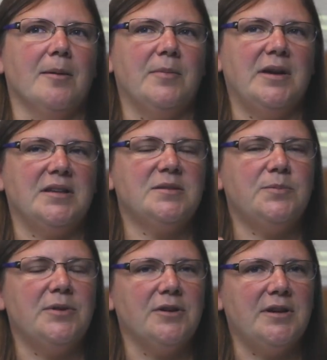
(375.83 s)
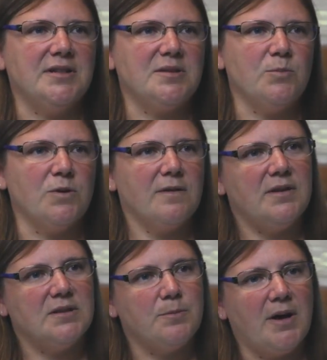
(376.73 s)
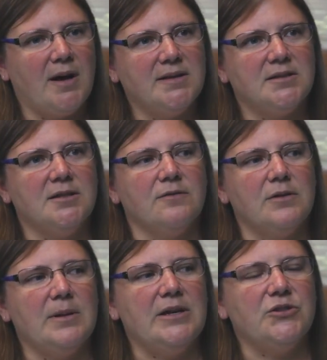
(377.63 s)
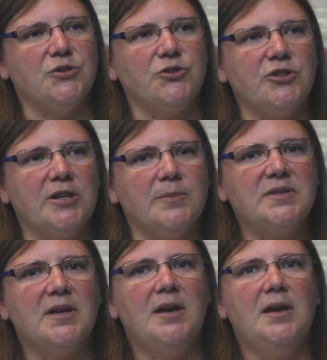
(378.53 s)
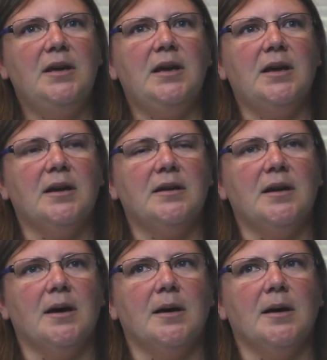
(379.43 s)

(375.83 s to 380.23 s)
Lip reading: experience more of these positive relationships and